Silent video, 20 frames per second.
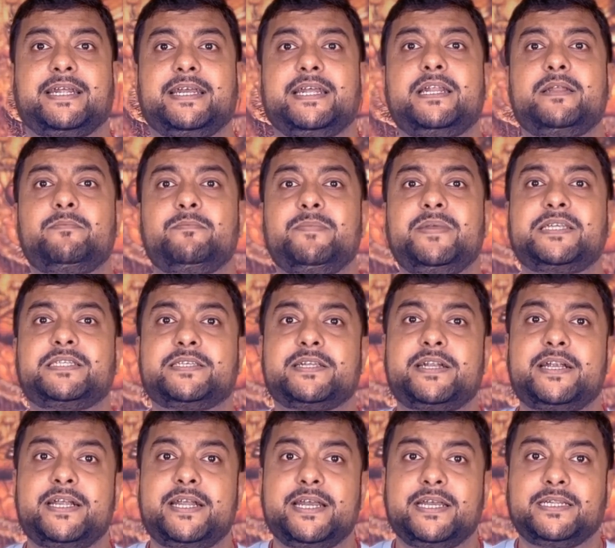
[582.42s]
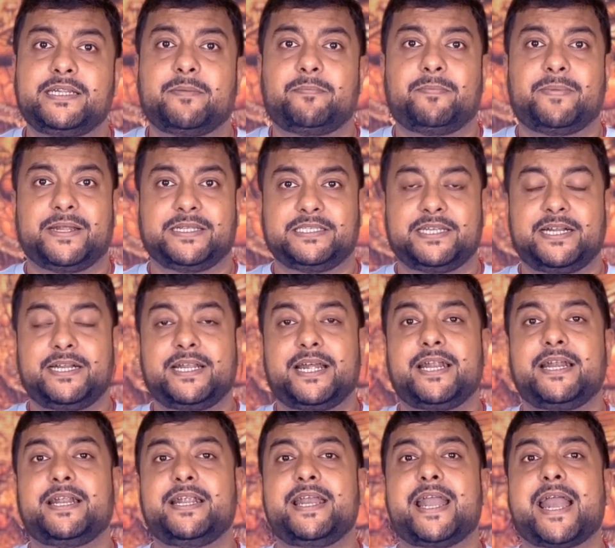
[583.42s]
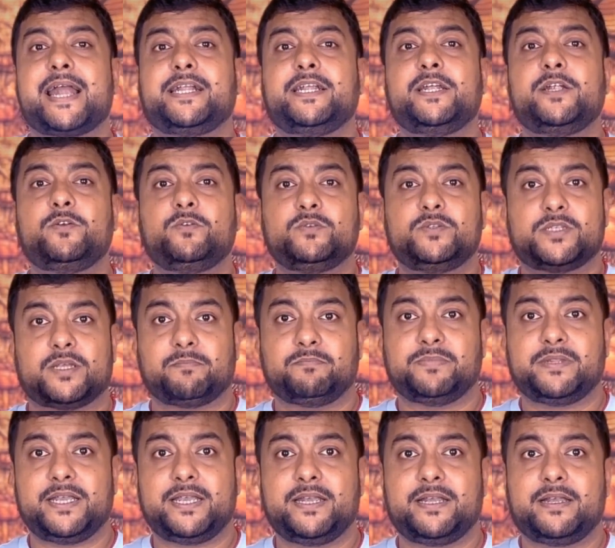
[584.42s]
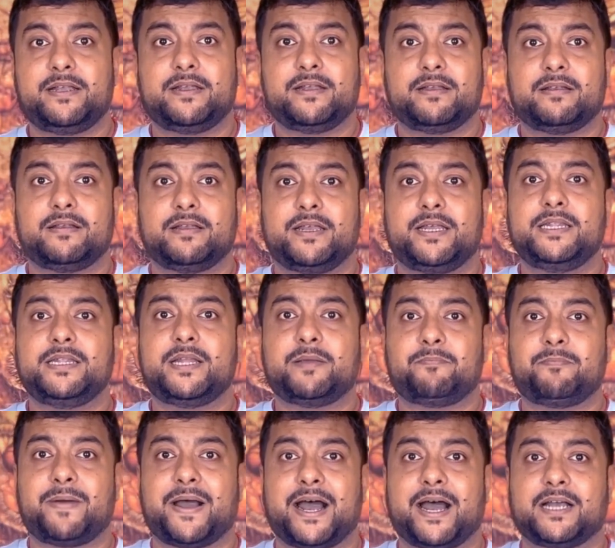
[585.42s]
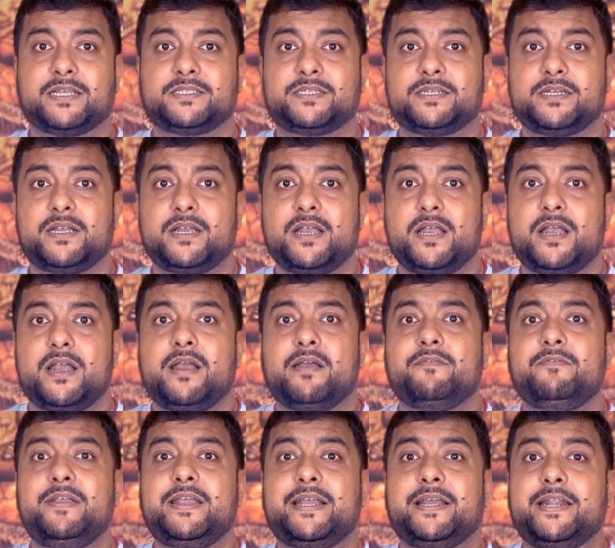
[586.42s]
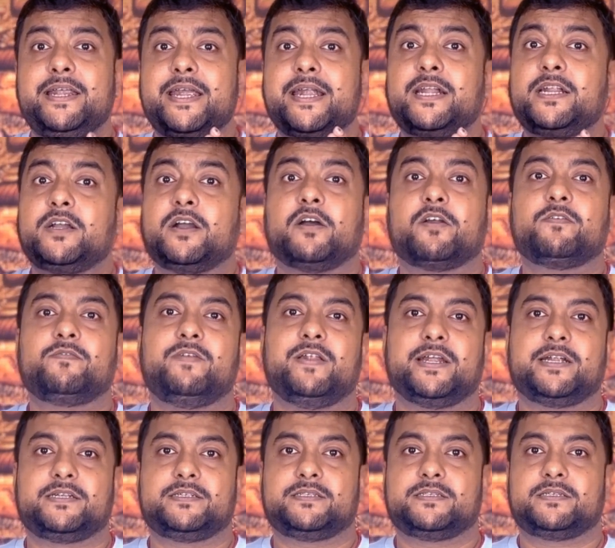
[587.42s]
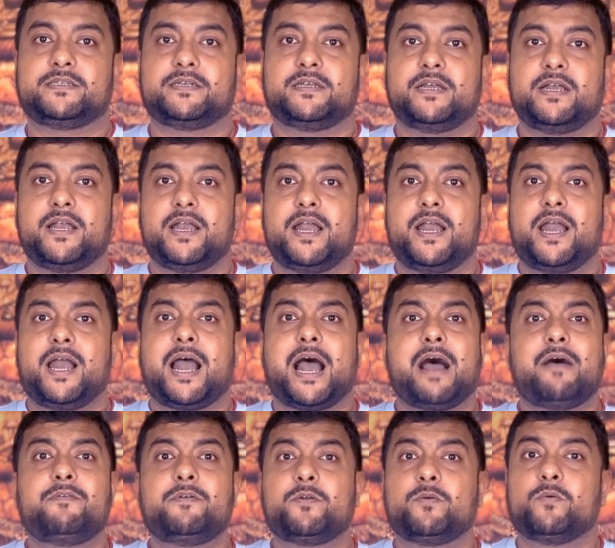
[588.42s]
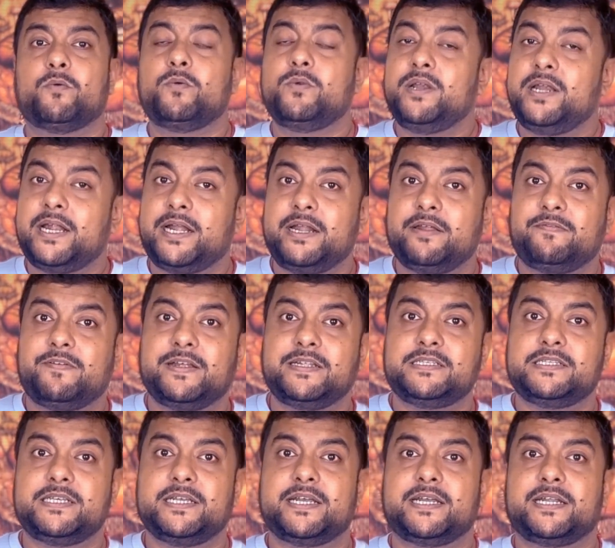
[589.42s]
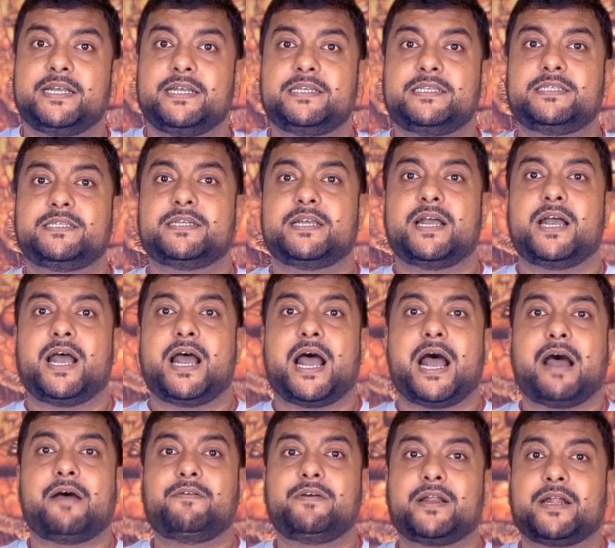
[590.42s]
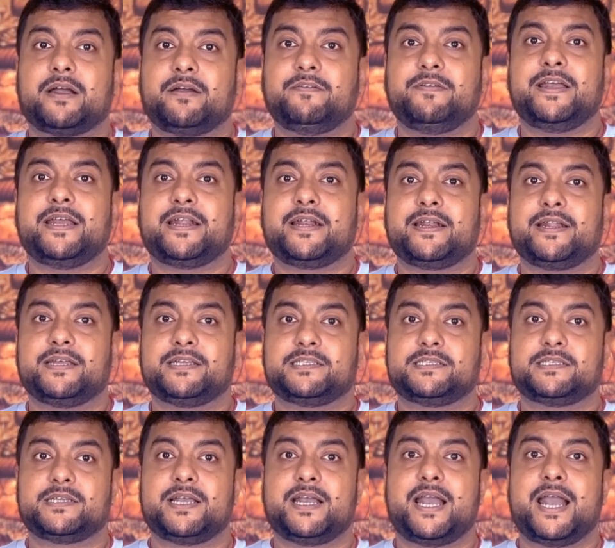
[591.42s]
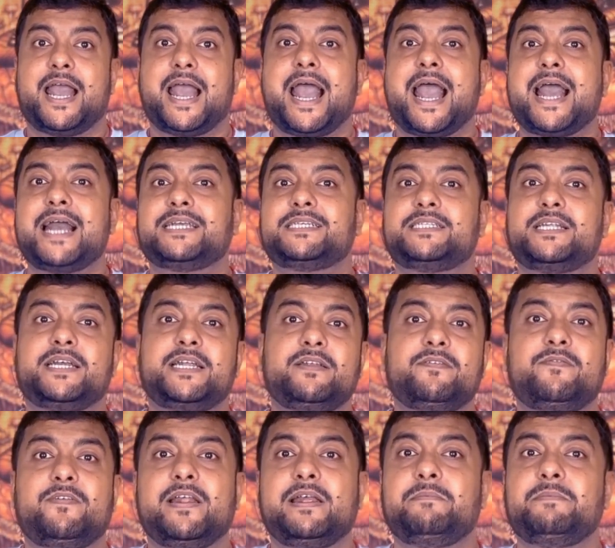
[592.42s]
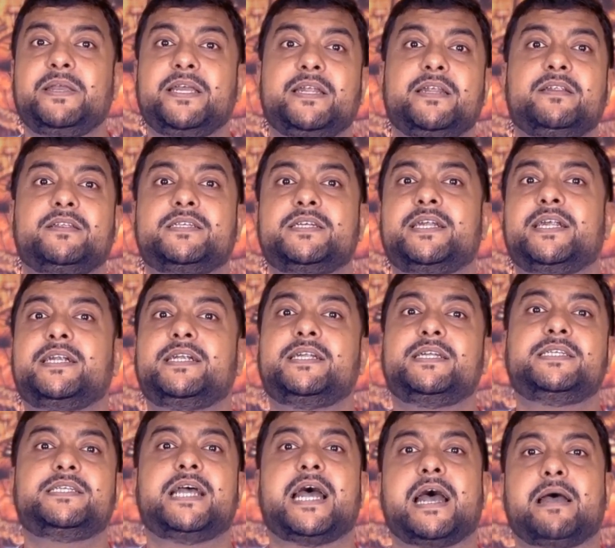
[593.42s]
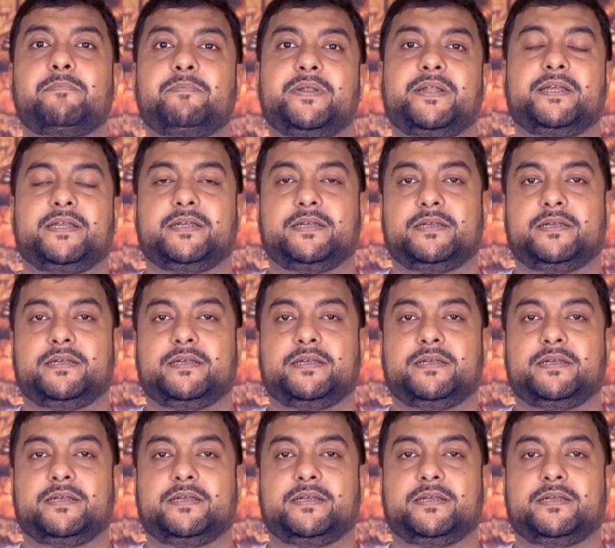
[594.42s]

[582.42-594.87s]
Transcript: in misreading the present and reacting to something in the past, we create conflicts. Our only defense here is our awareness as the inflaming incident is happening.